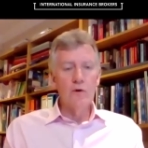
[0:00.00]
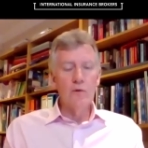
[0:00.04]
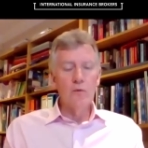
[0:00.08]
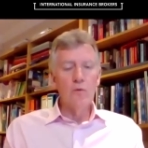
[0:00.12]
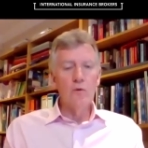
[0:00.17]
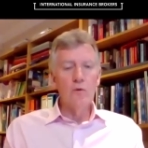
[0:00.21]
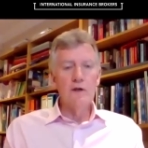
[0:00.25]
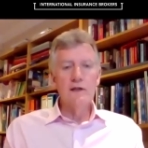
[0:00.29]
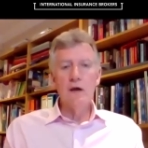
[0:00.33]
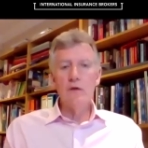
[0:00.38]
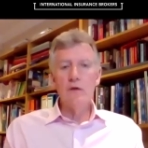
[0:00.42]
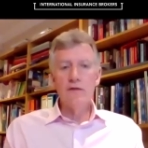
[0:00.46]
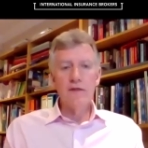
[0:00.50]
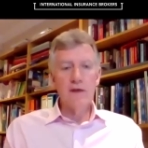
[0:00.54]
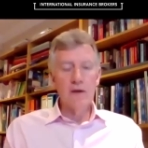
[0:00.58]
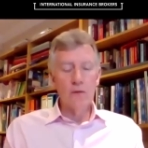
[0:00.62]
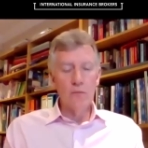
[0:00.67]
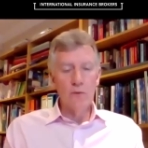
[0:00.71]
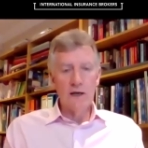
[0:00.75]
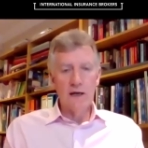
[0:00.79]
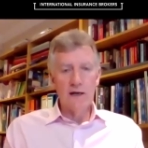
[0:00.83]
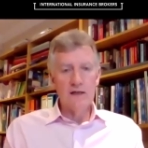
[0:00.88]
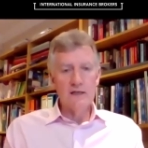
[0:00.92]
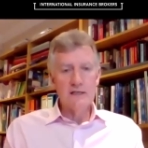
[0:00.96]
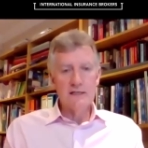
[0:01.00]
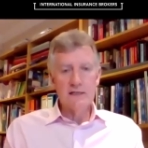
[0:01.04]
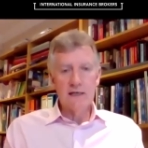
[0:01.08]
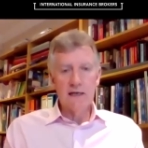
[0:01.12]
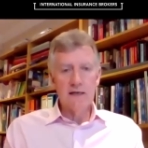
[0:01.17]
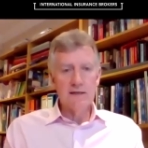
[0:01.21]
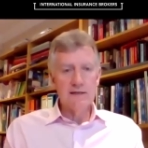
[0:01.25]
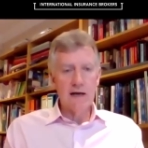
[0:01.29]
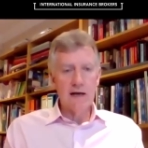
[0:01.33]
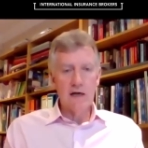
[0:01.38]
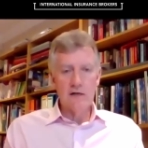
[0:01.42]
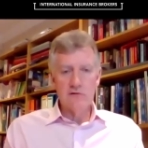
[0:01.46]
we don't think we're going to see a
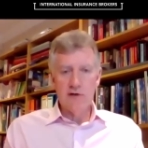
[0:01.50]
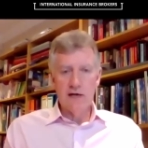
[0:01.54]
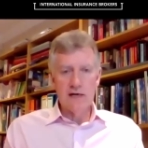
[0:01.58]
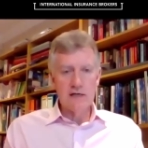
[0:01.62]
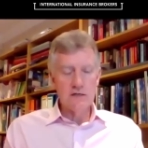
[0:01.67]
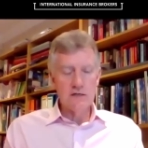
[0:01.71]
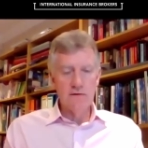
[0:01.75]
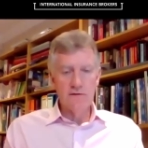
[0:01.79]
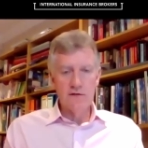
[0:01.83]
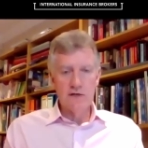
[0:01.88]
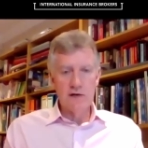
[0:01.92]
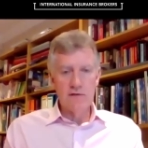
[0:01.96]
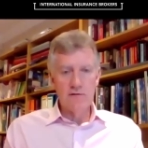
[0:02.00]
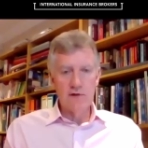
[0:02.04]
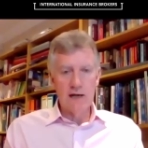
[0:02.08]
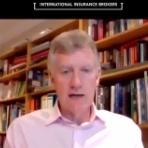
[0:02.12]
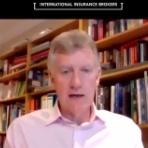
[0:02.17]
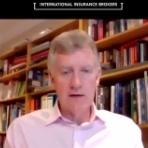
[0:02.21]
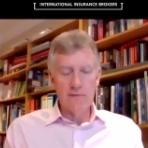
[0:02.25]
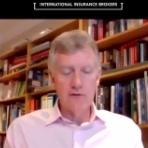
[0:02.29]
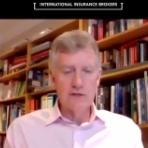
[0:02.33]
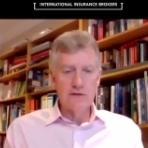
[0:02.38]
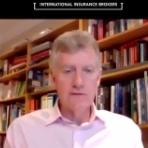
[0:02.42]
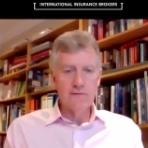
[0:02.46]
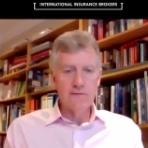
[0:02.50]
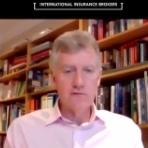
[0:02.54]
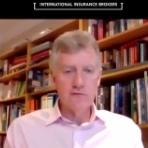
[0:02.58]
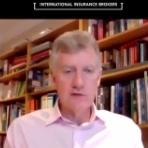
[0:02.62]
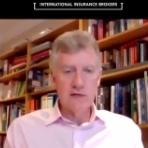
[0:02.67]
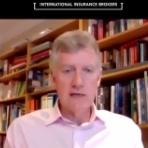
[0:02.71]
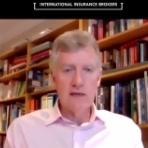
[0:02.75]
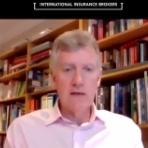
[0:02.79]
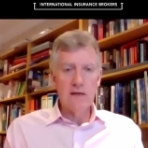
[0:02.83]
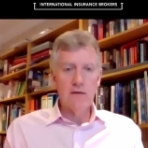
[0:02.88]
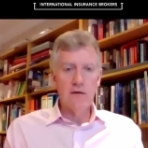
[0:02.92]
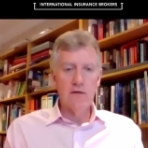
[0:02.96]
declaration of general average for
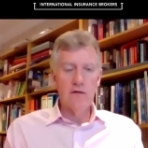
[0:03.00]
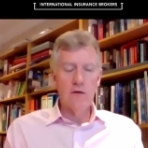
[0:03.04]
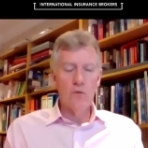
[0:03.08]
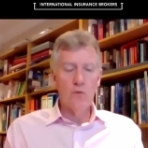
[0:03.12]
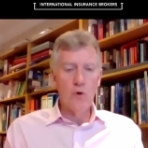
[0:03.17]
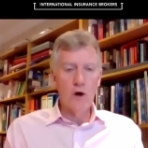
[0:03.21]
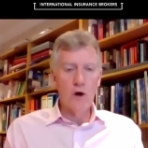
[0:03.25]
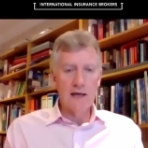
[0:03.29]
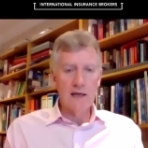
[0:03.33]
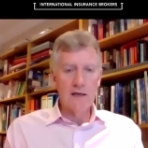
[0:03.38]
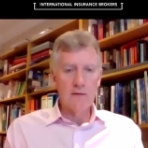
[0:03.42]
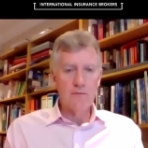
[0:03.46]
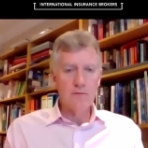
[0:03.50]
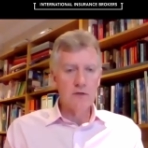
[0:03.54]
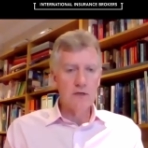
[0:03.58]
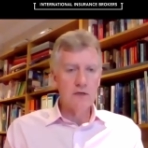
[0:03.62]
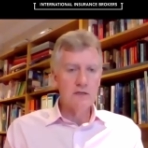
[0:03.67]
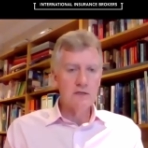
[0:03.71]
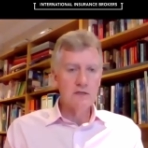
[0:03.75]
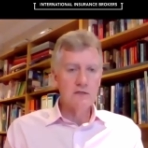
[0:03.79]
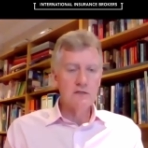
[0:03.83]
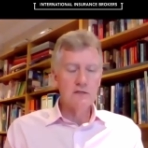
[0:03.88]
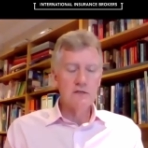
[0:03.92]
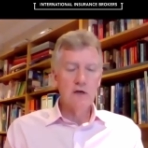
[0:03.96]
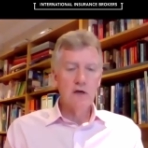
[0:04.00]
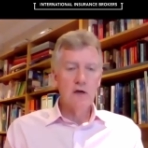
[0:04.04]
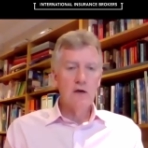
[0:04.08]
either the One Apus